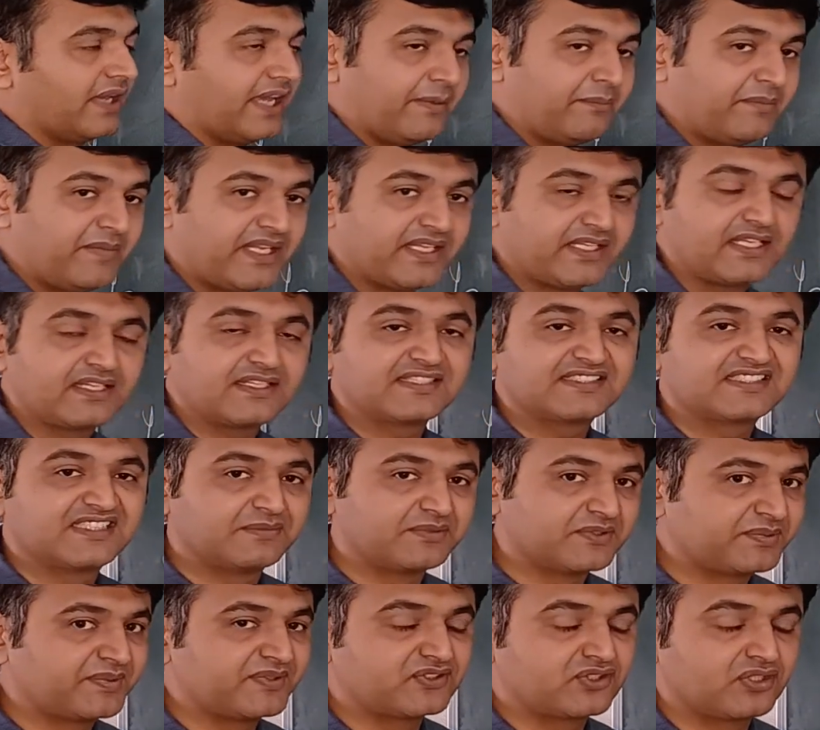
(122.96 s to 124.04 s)
I'm taking a
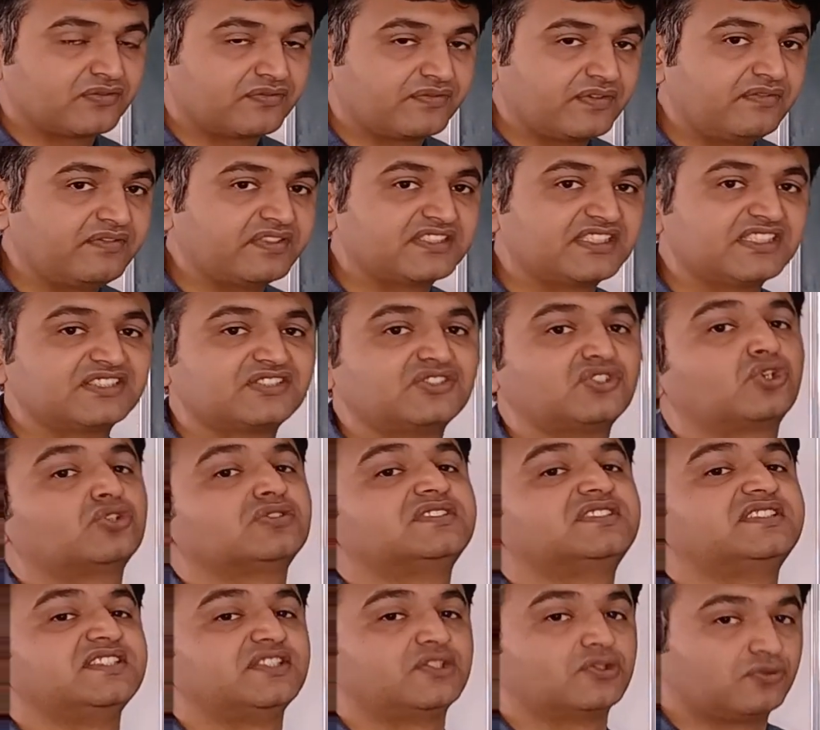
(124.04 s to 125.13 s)
subspace of V which is
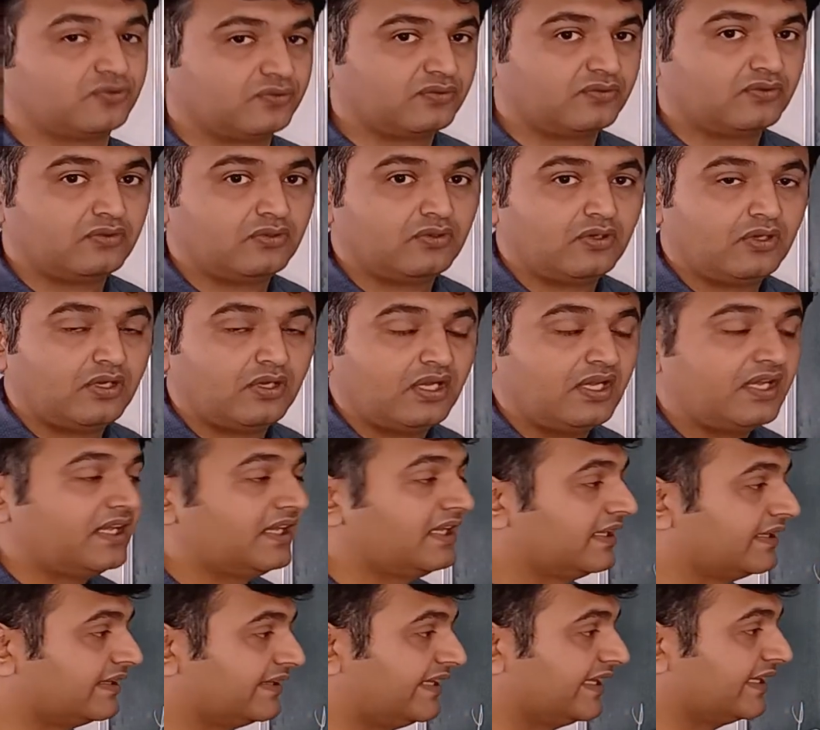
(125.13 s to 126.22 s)
non-zero,
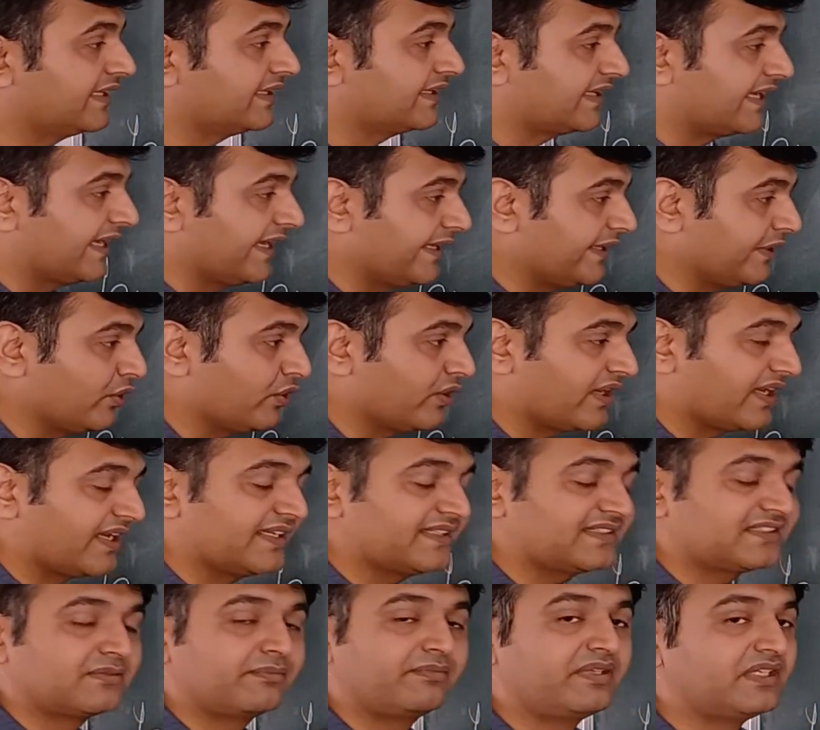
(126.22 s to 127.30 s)
then can your
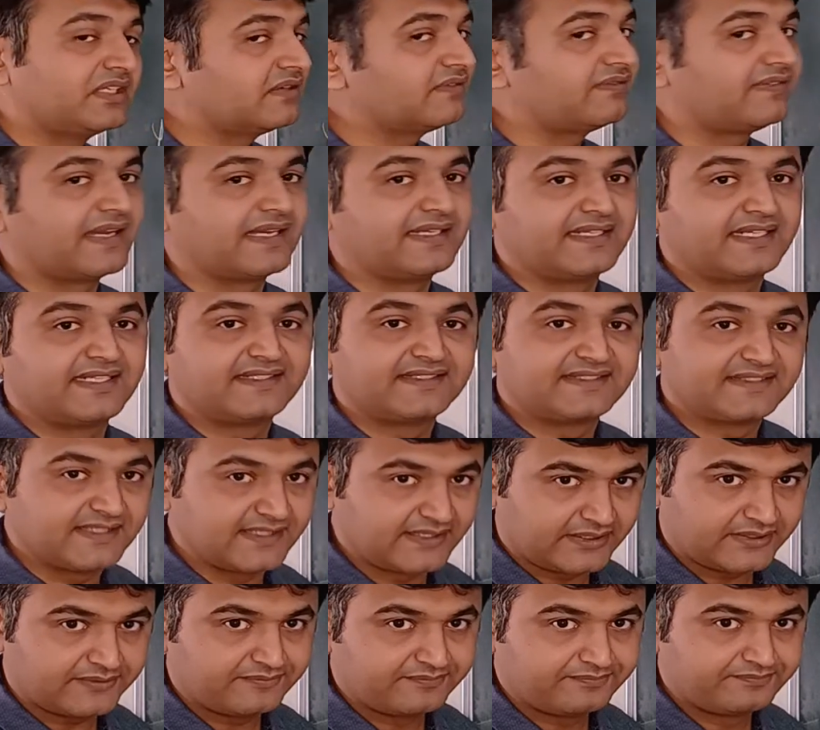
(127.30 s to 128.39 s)
S be a finite
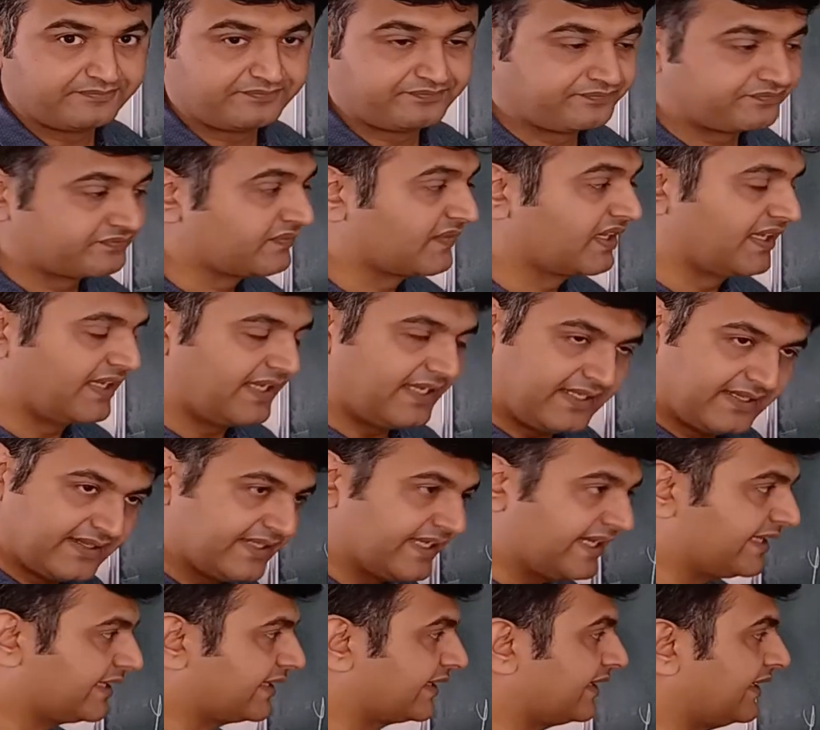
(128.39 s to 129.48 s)
set? In
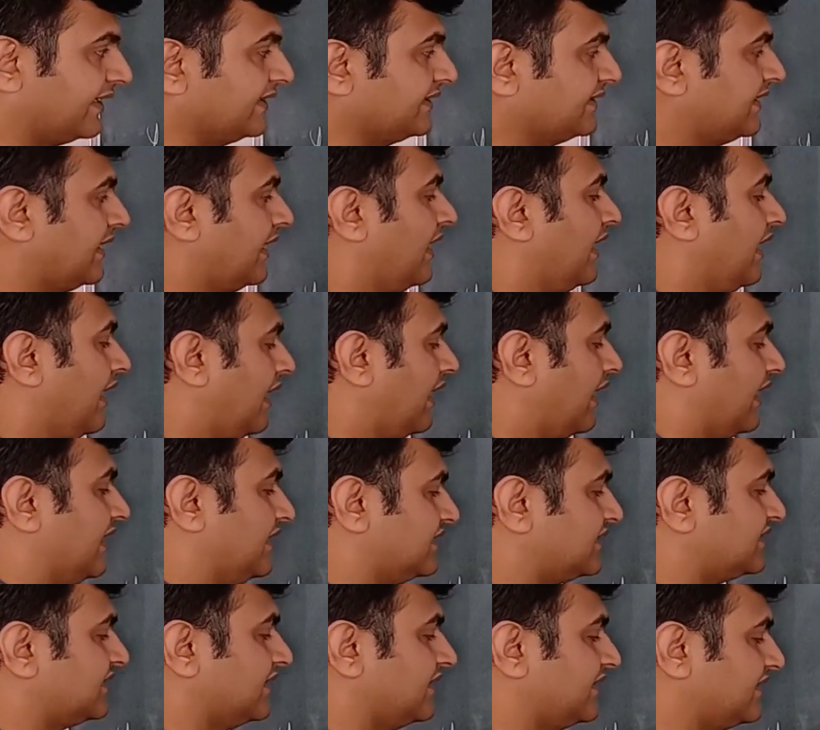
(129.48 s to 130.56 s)
that case,
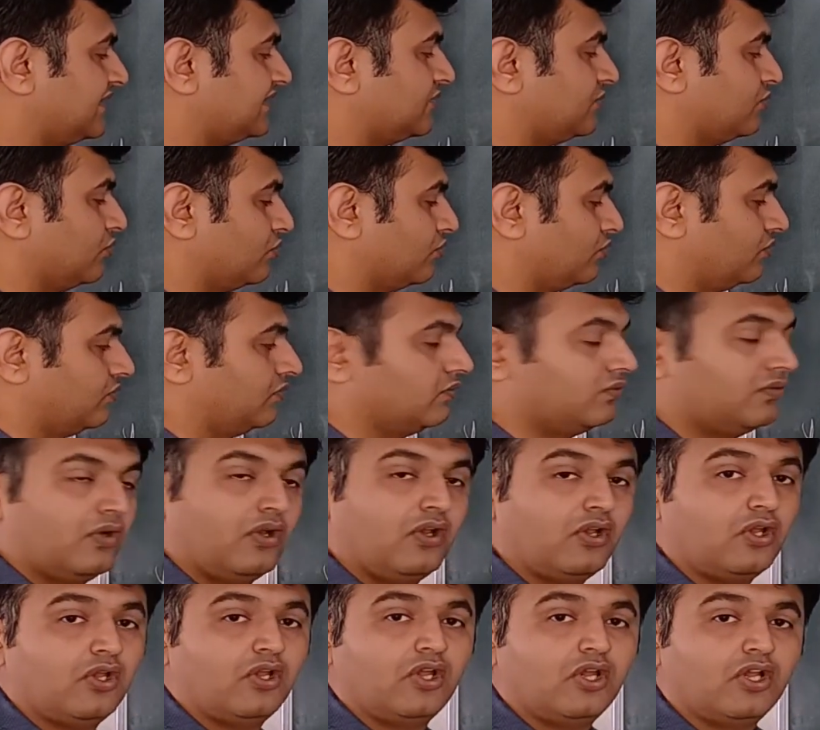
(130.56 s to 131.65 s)
answer is no.
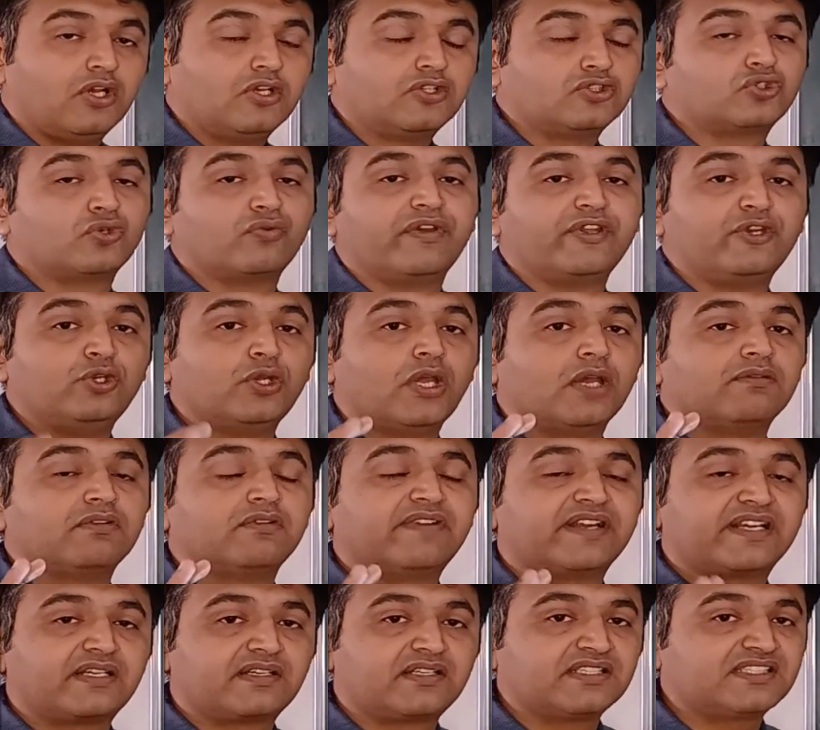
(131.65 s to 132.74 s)
So when you have a
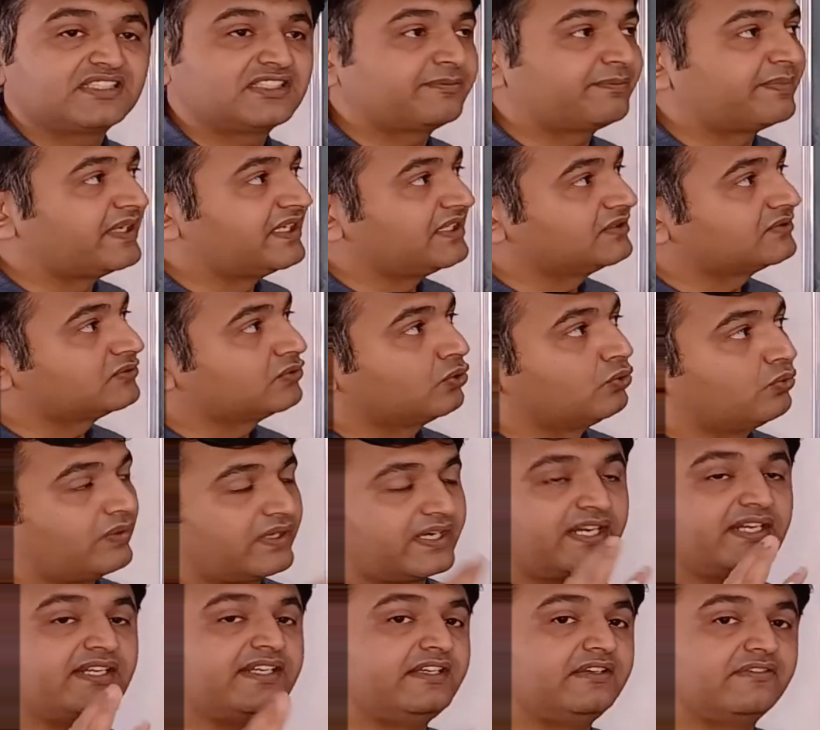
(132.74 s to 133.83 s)
vector space
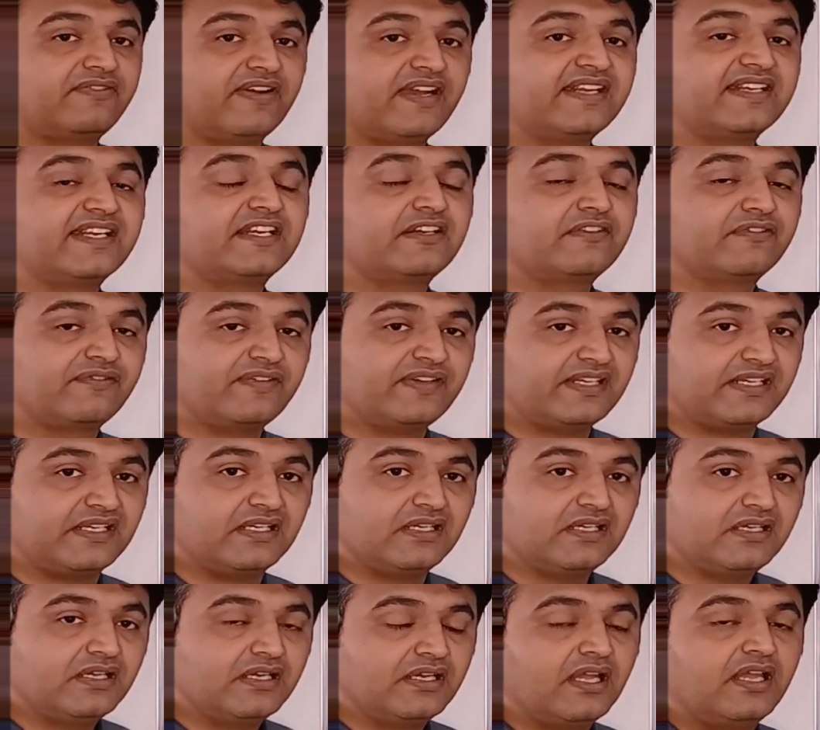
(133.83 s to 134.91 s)
over an infinite
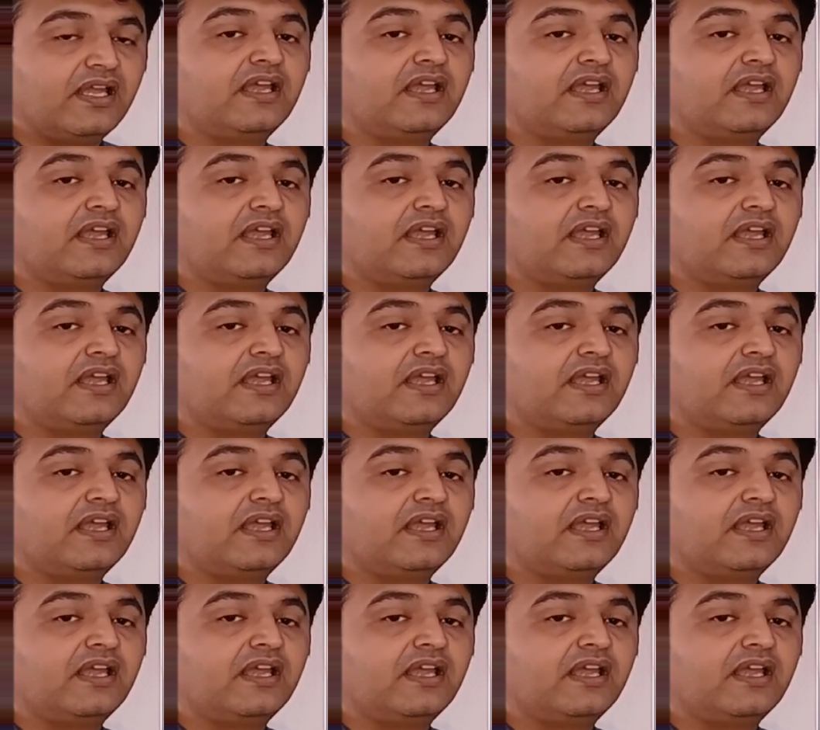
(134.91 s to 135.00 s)
field,